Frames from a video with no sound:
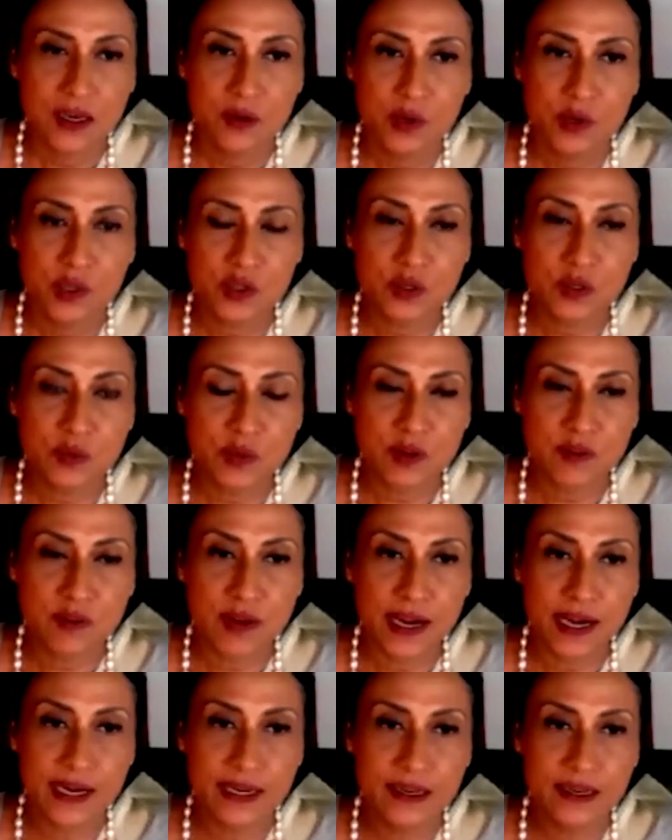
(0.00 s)
which will
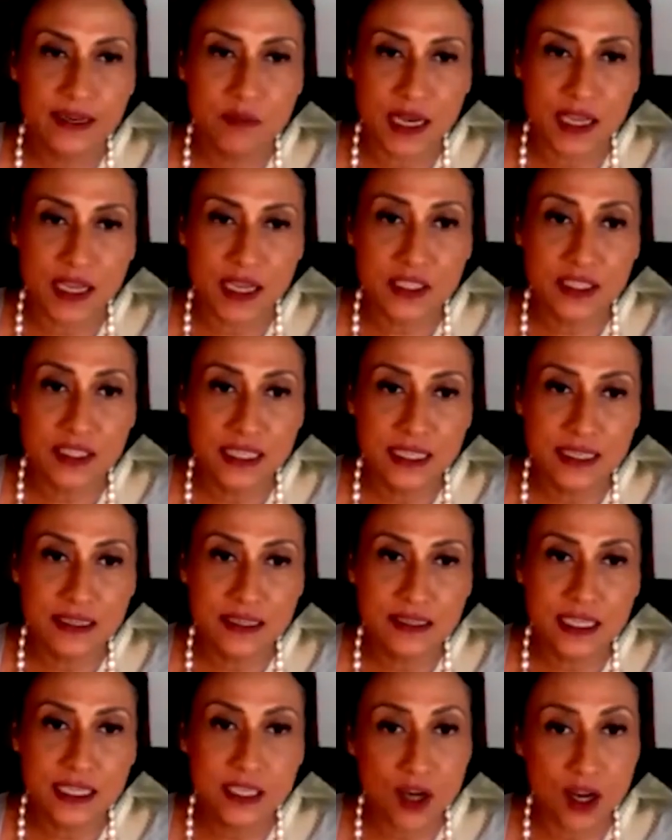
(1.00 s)
provide much
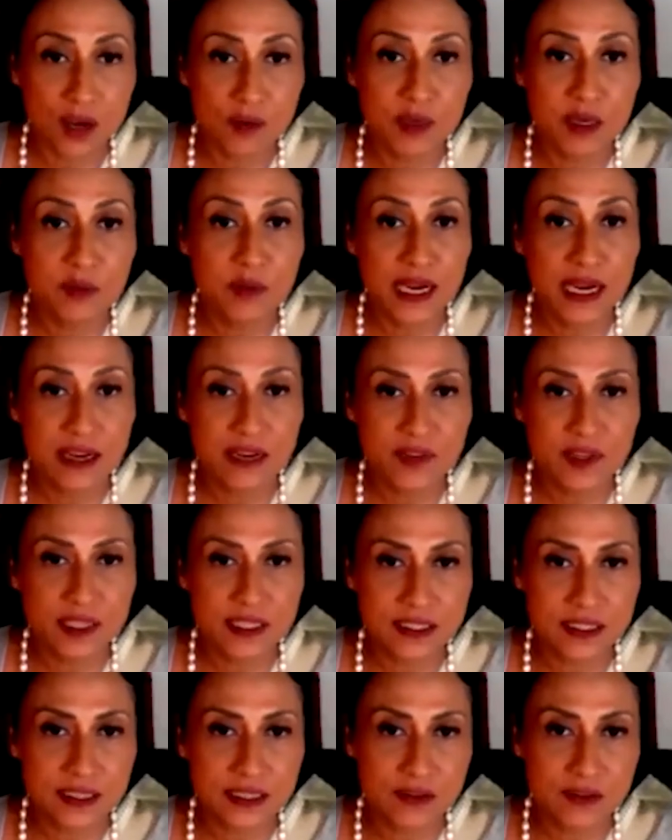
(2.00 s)
needed economic
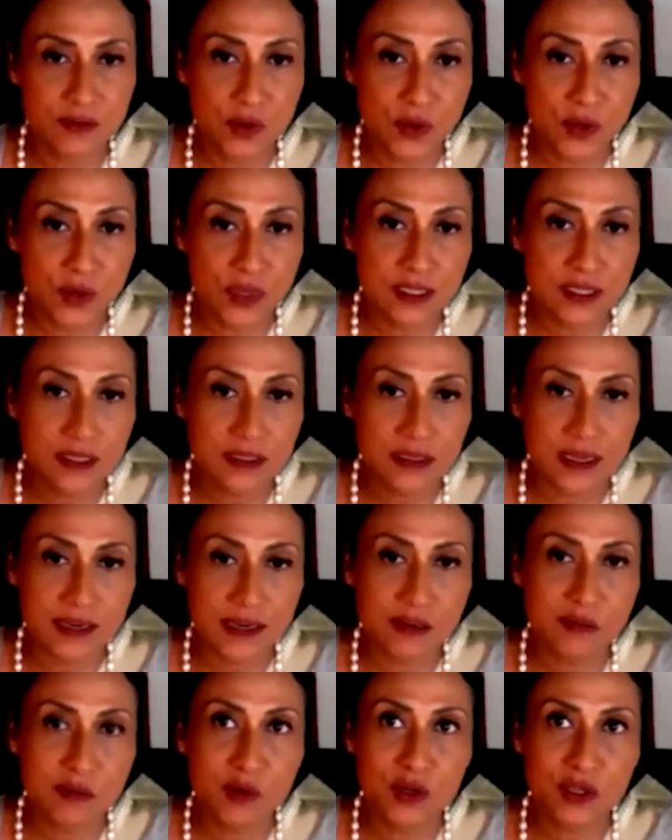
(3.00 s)
benefits in rural
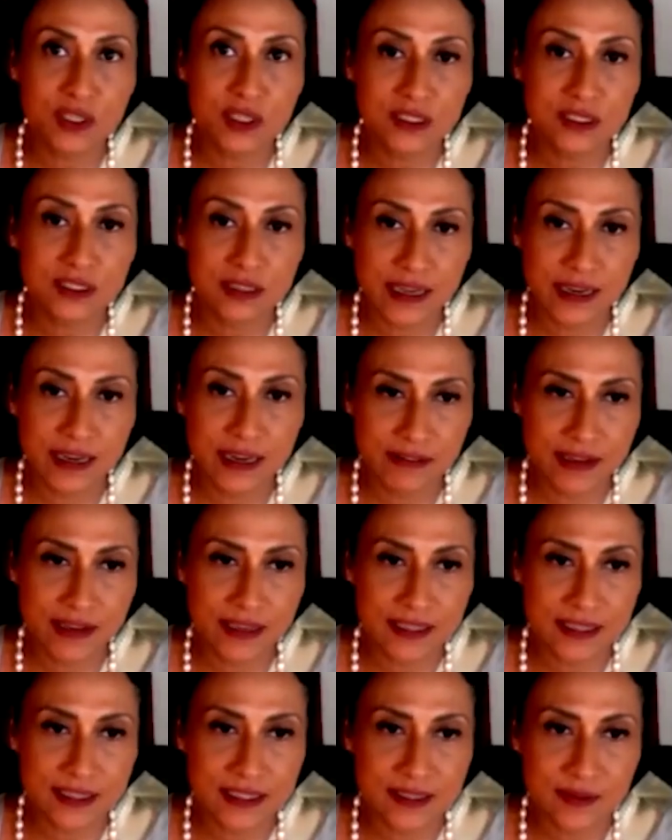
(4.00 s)
and remote
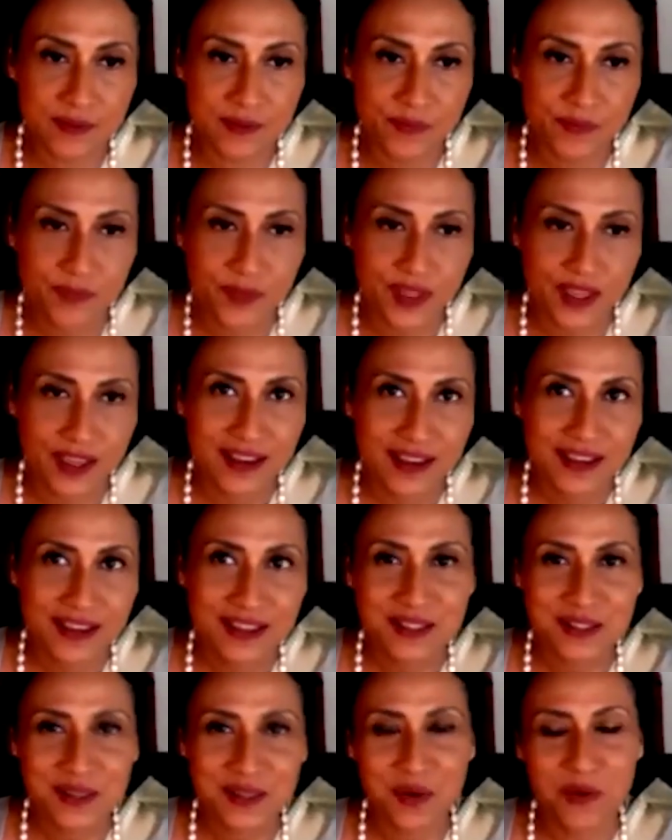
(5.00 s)
areas.
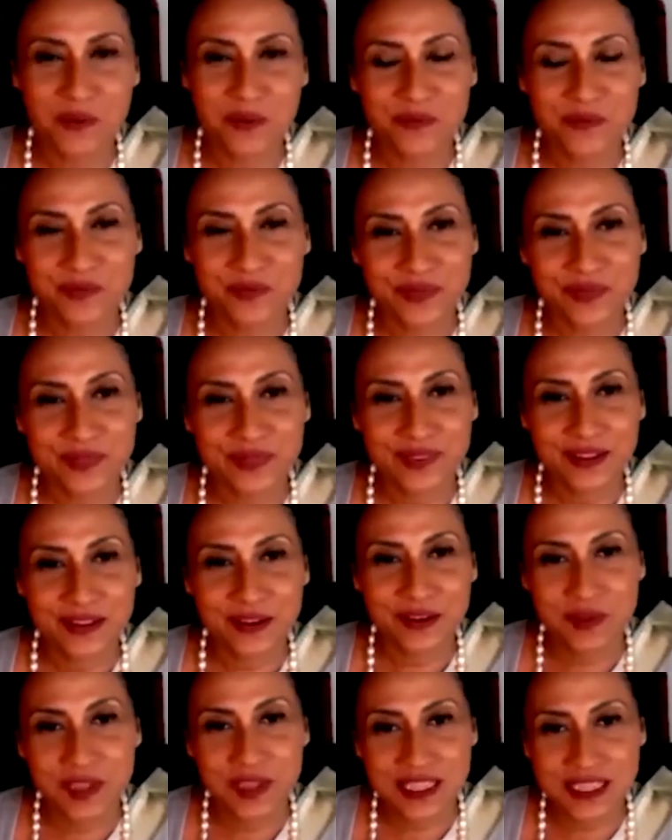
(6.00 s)
So,
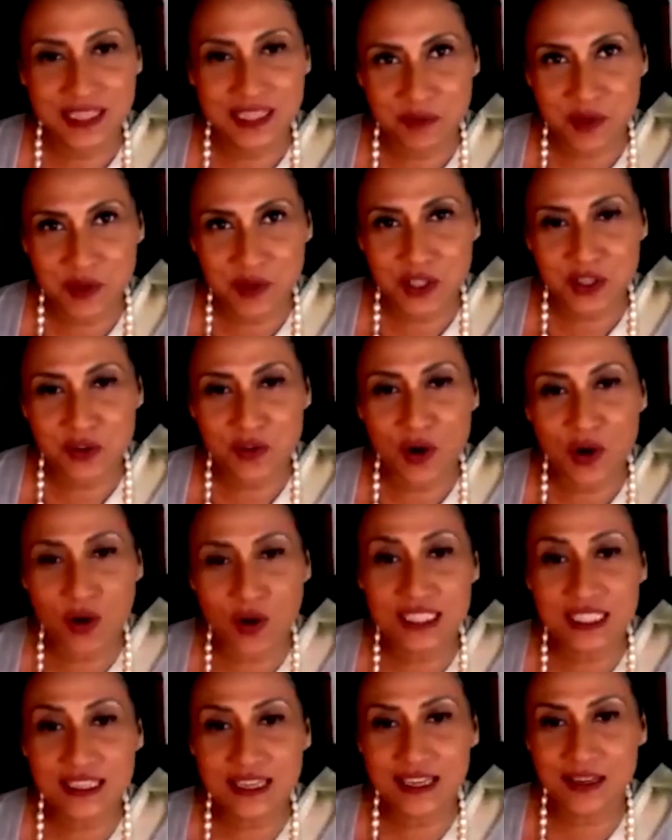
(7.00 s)
with the support of all
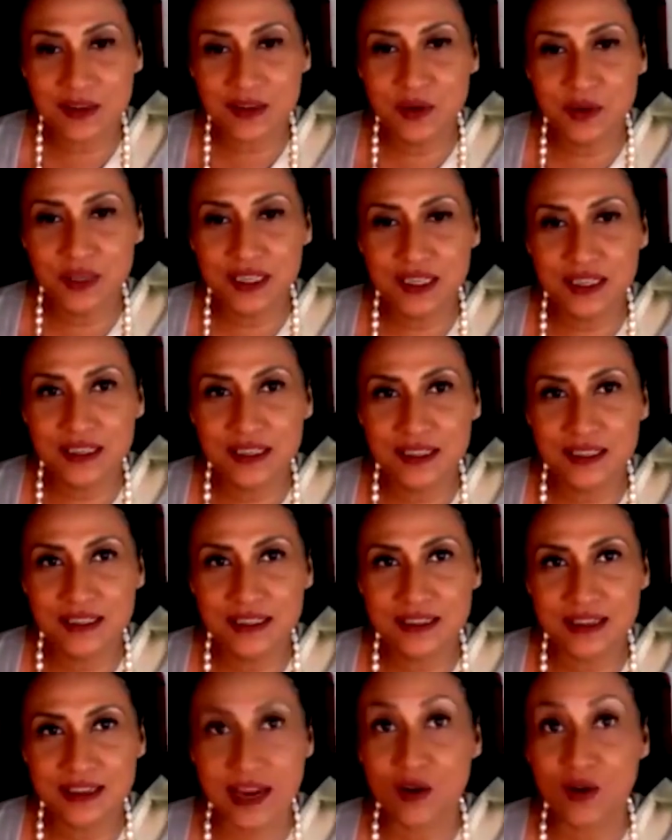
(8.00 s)
stakeholders
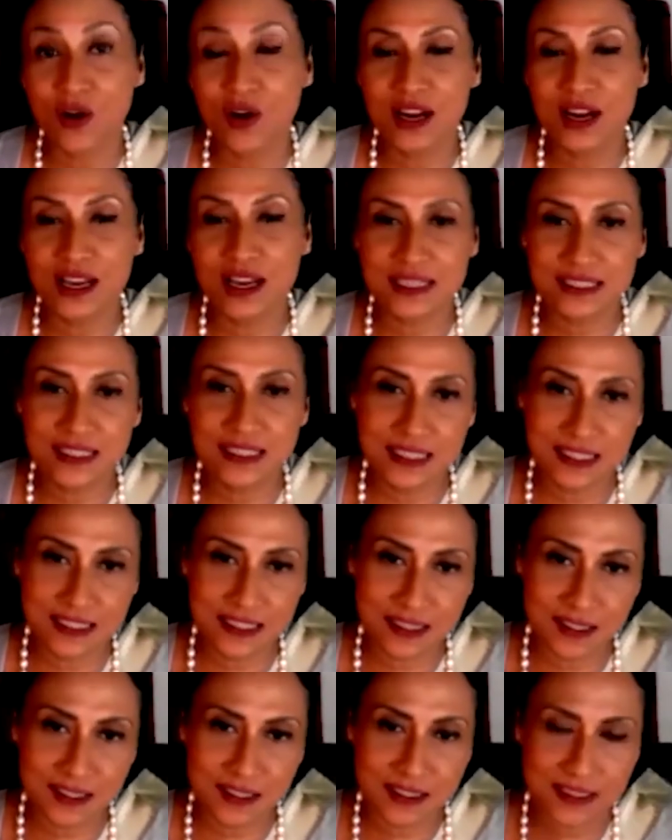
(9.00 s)
and all our
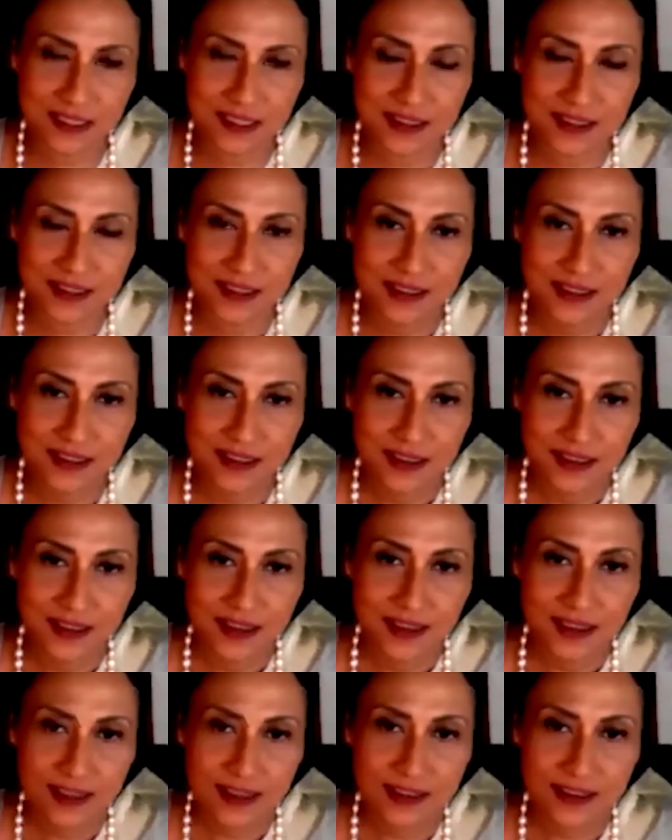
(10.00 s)
citizens,
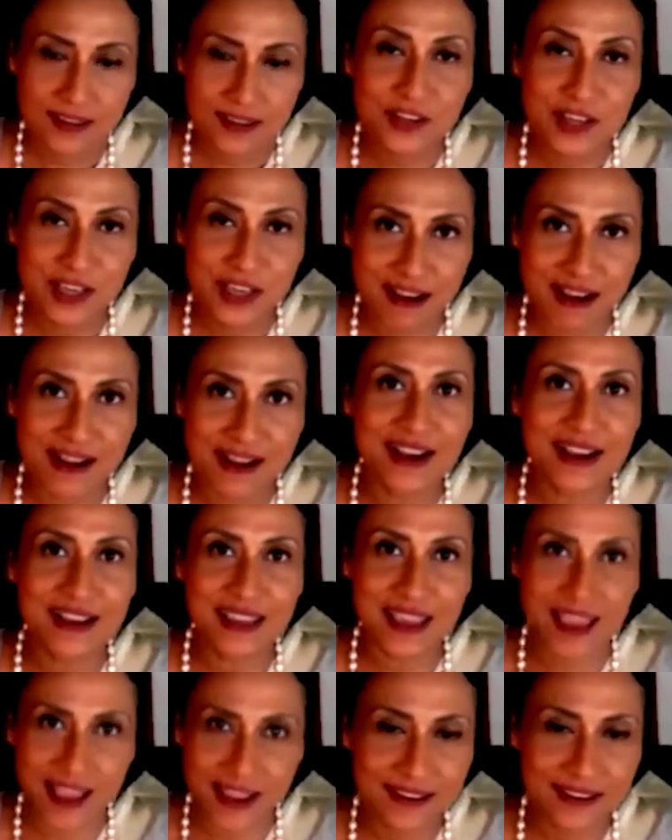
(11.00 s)
Sri Lanka
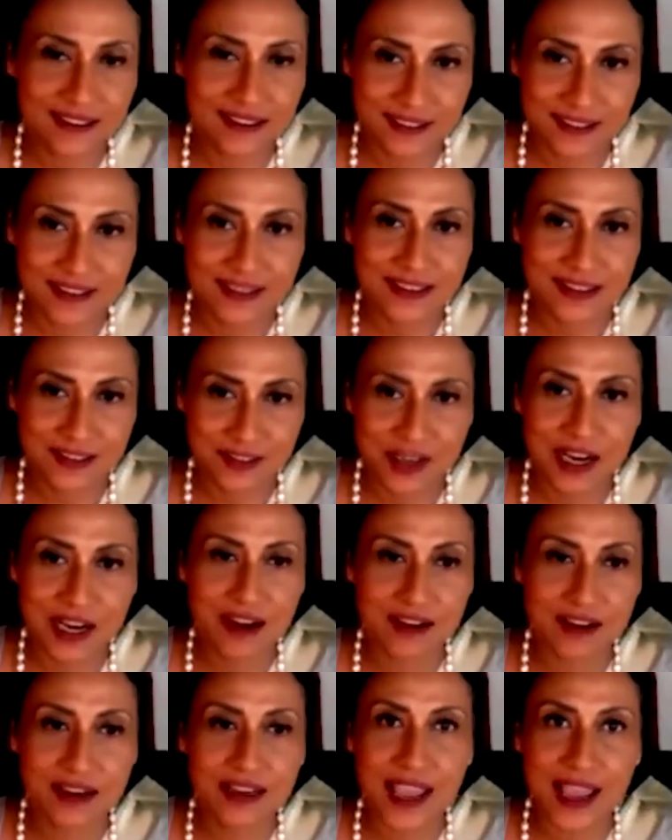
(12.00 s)
can
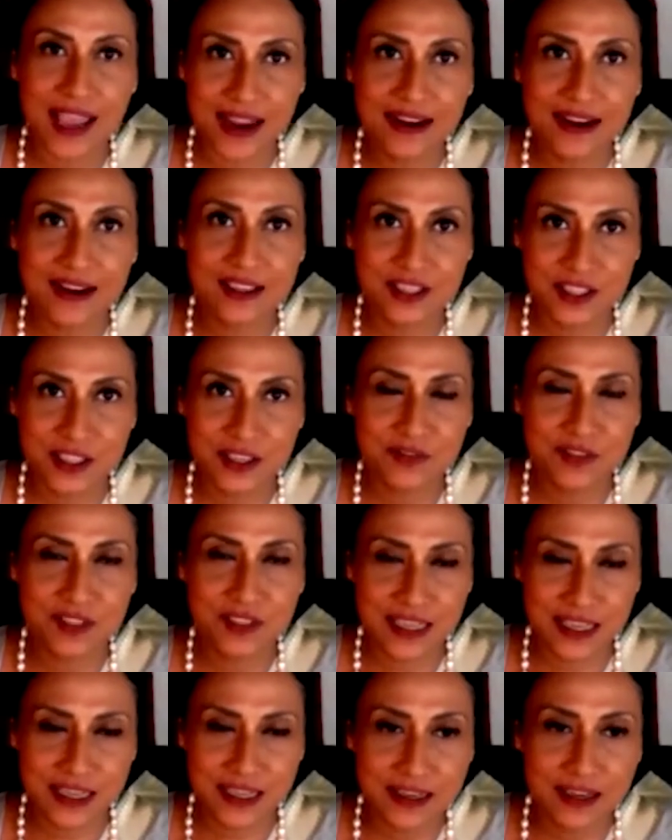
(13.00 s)
achieve
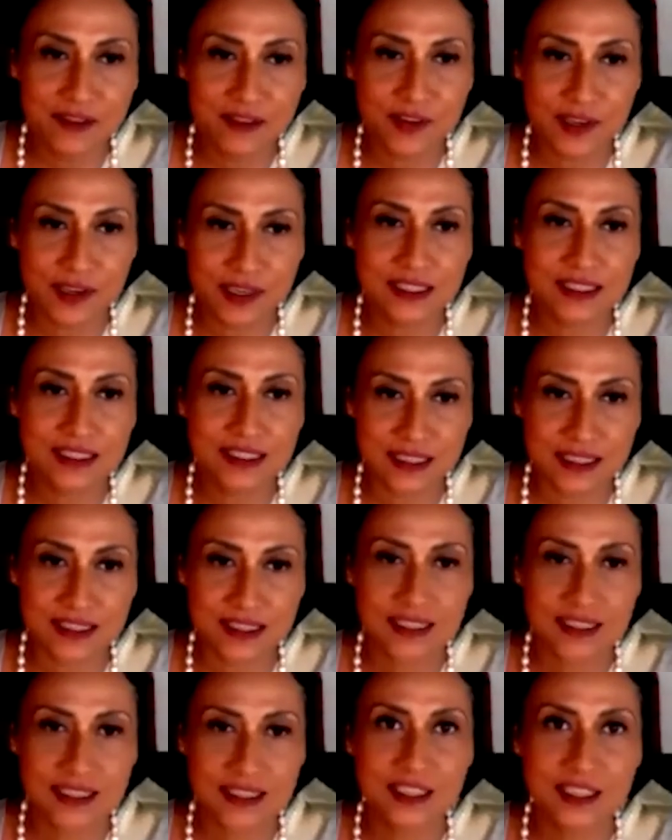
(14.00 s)
significant
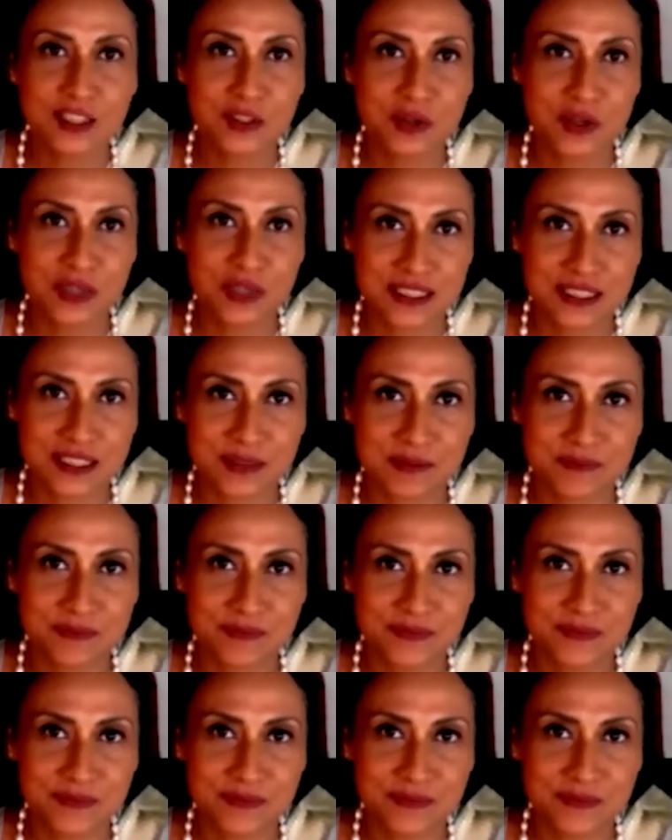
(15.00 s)
success in tourism.